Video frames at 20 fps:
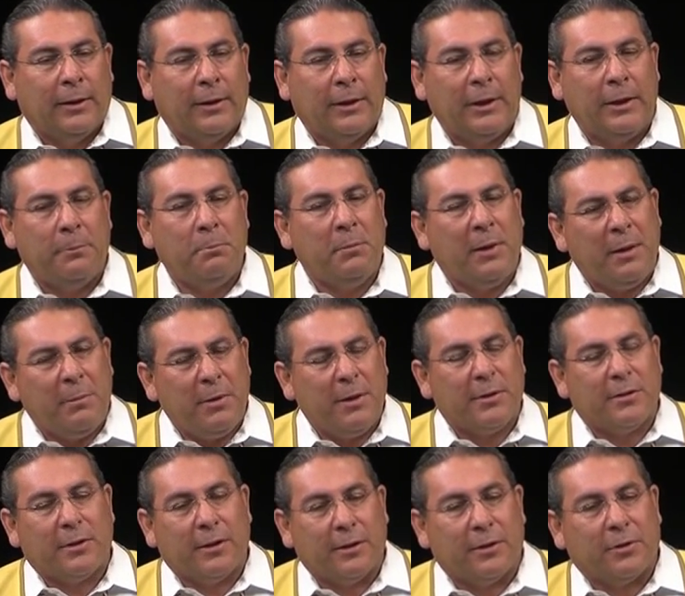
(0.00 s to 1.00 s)
it, maybe
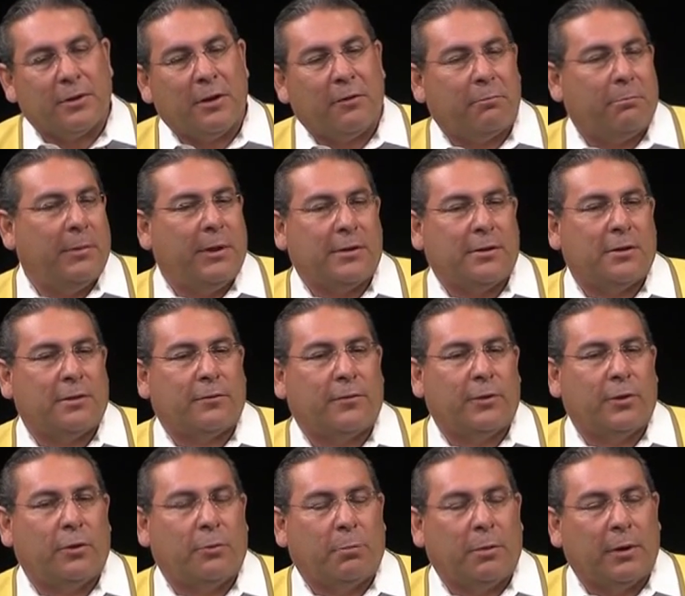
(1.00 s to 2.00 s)
it's a tough message for
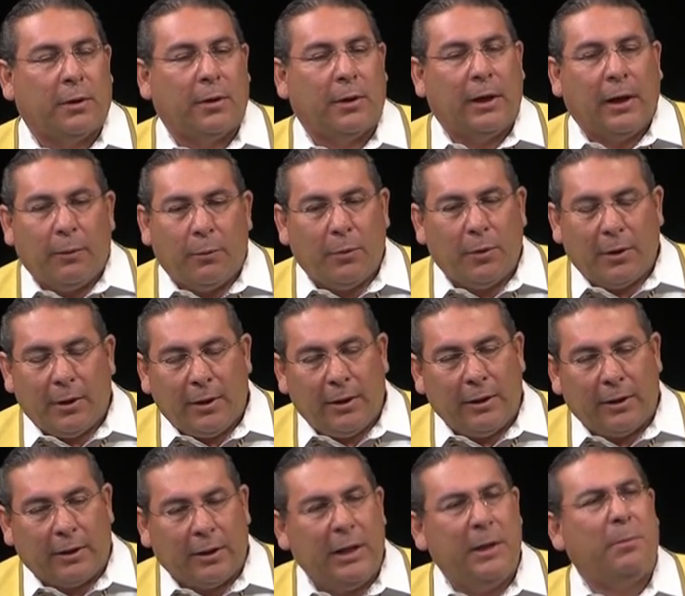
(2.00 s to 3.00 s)
youth, but I want
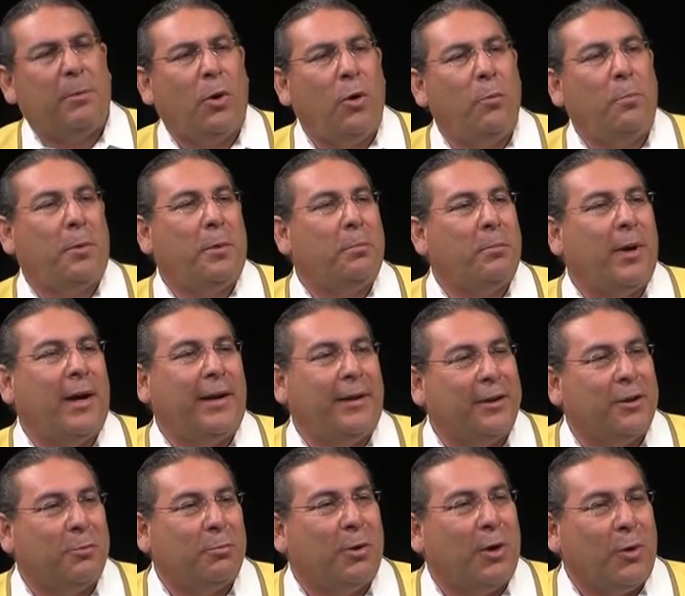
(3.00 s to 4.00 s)
you keep
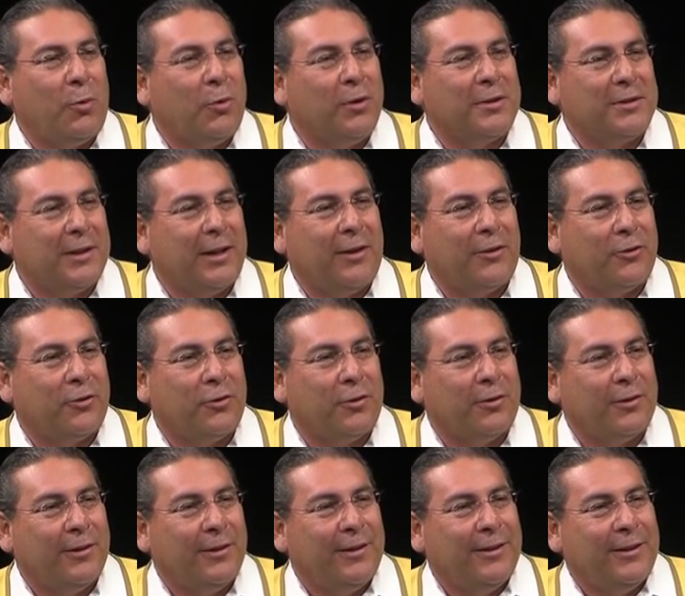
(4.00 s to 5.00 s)
open-minded about what's out
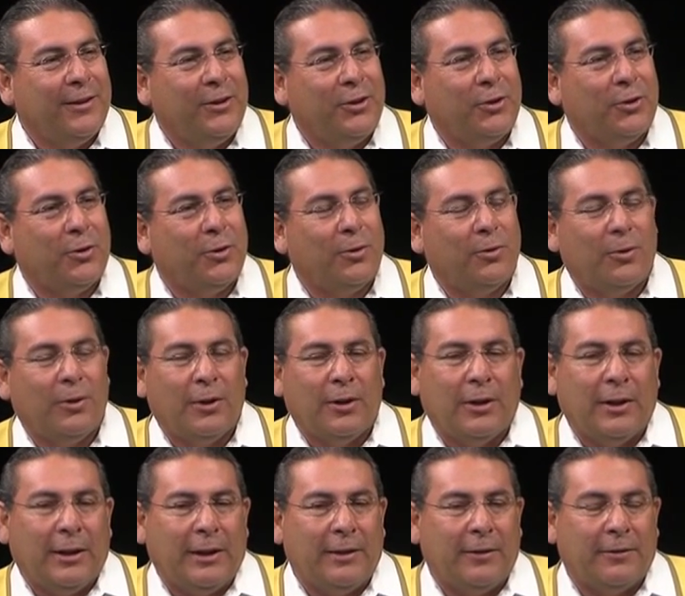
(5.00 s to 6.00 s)
there, you know.
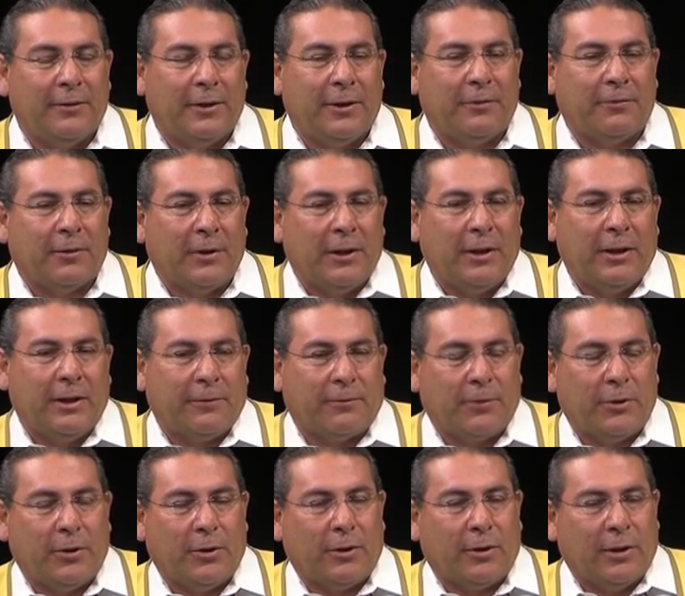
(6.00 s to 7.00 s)
If, if,
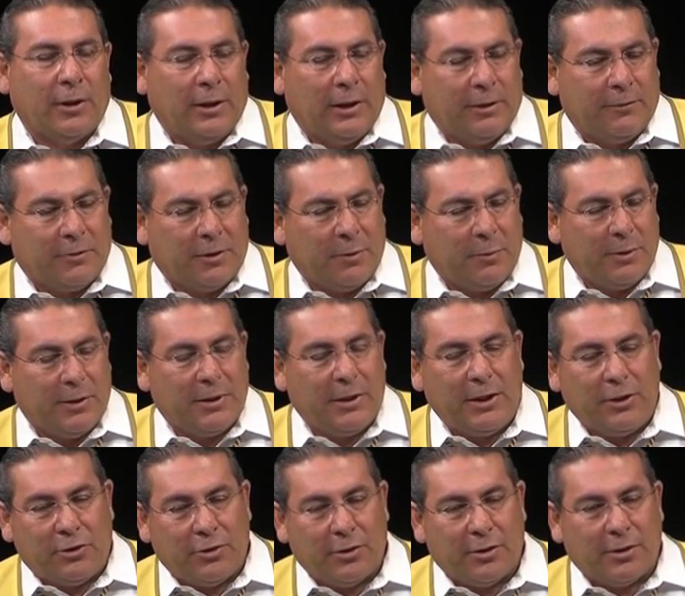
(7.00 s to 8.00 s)
if, you, if someone's
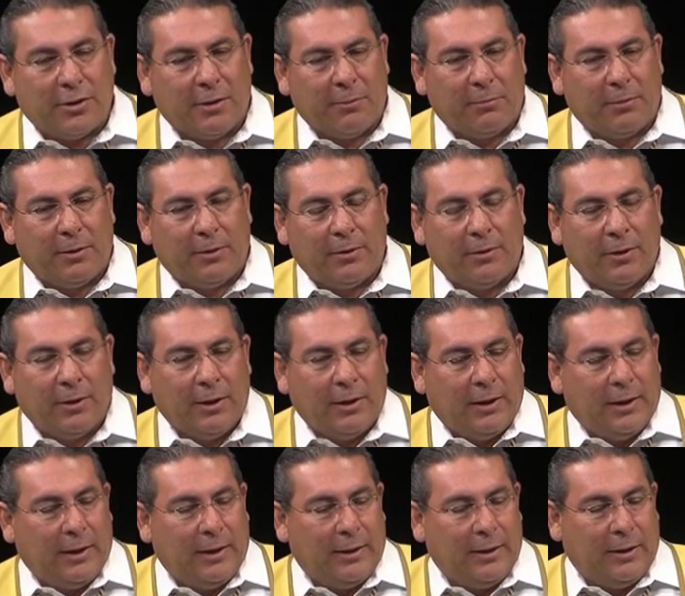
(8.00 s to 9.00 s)
teaching you something
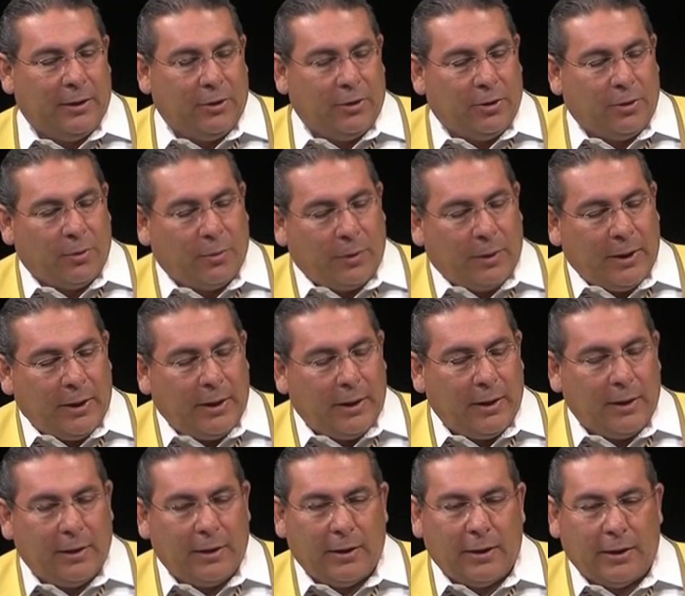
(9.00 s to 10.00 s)
and, and you don't get
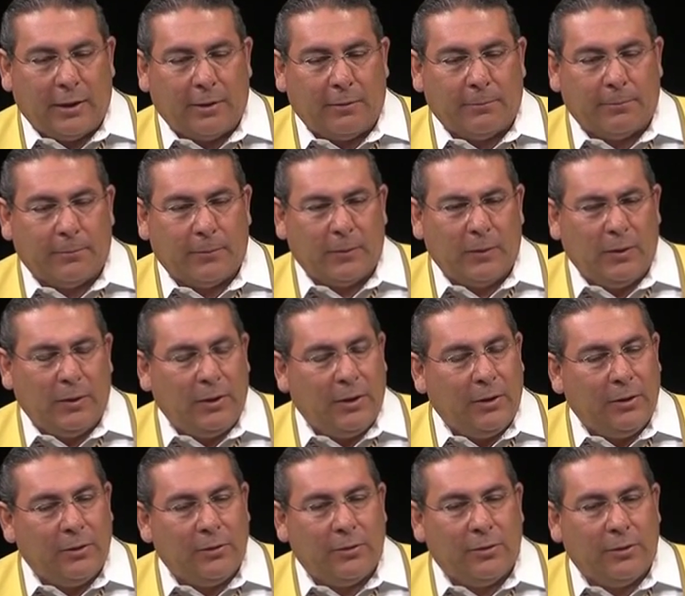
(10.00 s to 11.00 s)
it, um,
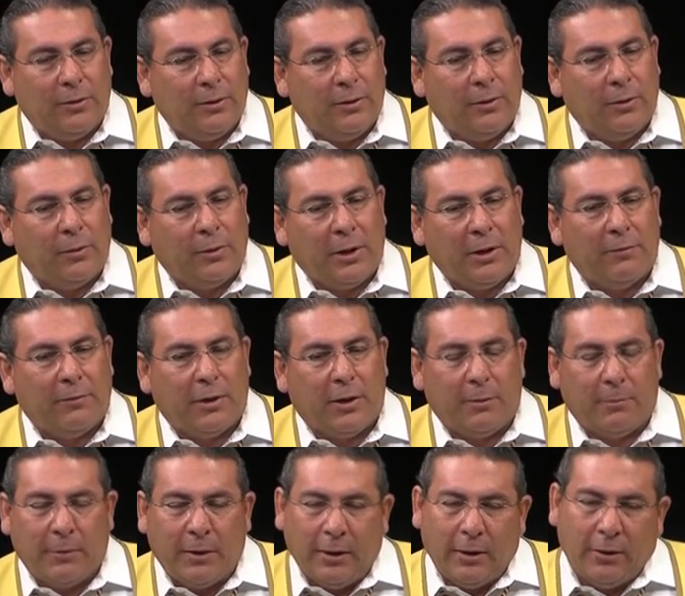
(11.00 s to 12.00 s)
you don't give
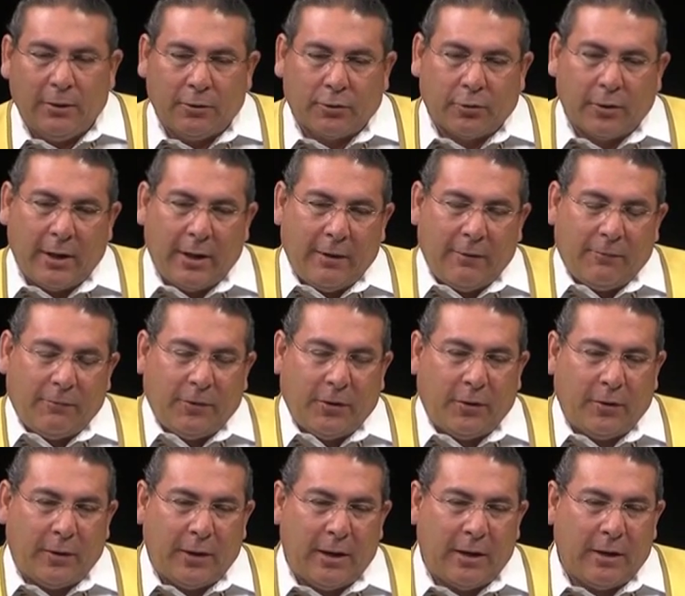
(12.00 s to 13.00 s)
up. Try and
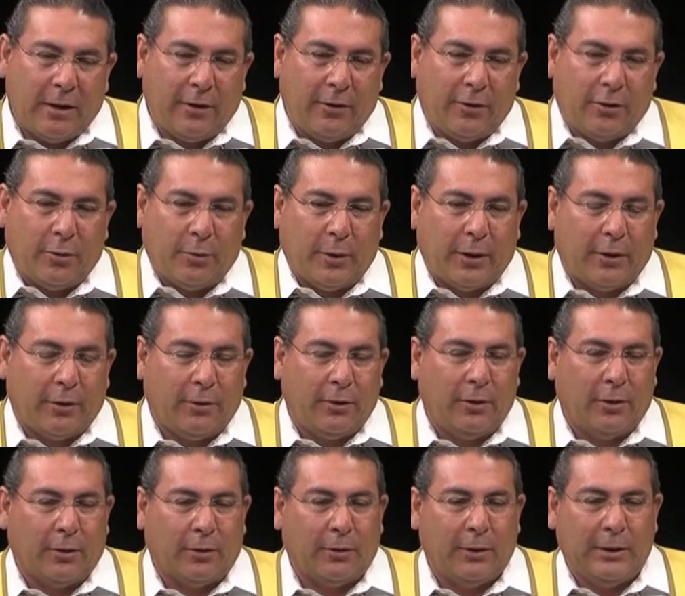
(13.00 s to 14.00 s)
figure it out another way.
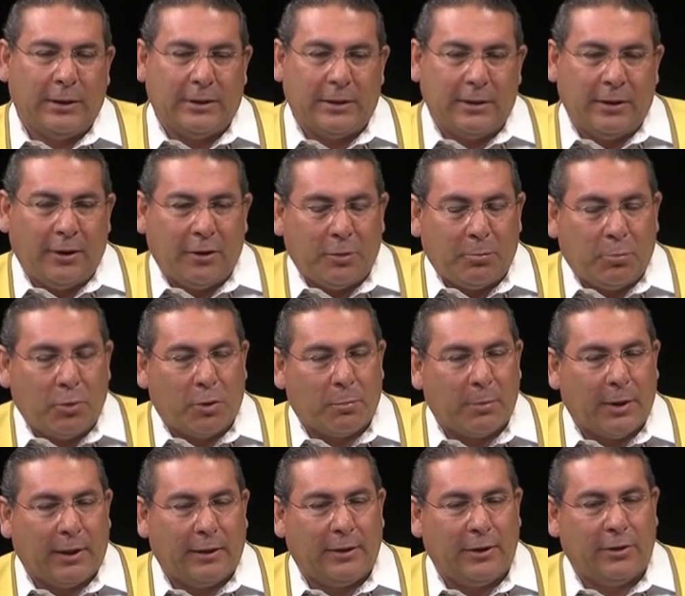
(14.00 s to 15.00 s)
You know, it's another book
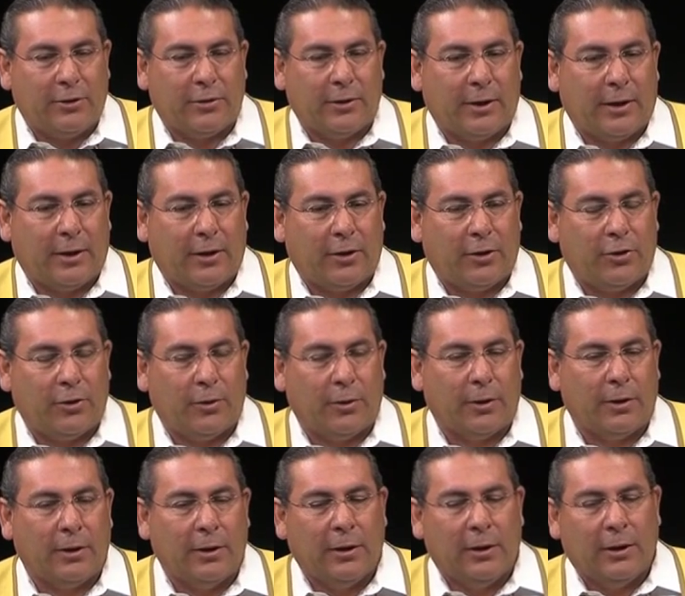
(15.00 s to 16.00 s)
might teach you how to do
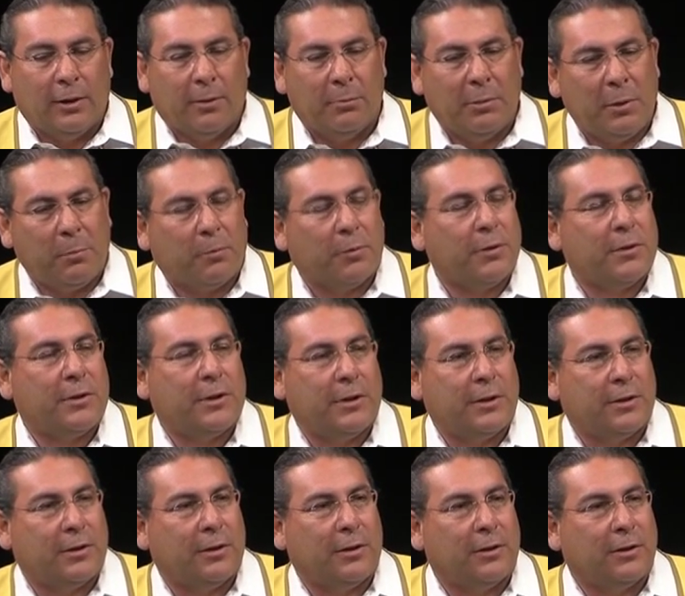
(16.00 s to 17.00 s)
it. Be
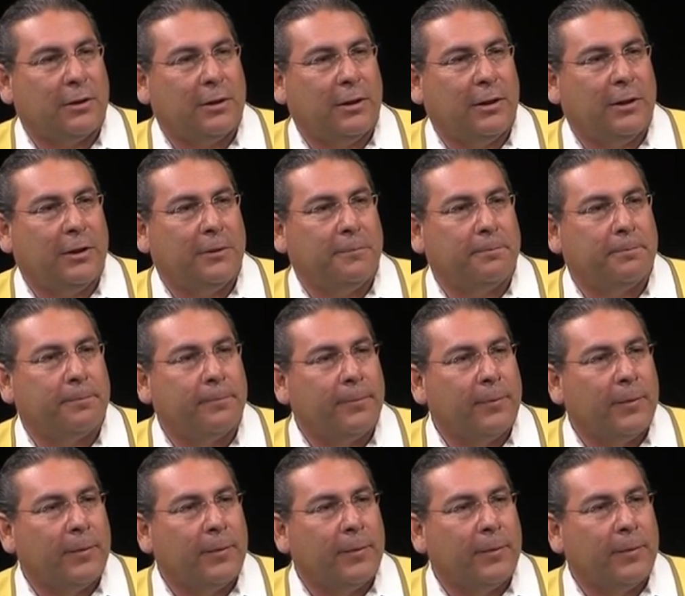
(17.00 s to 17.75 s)
persistent. Um,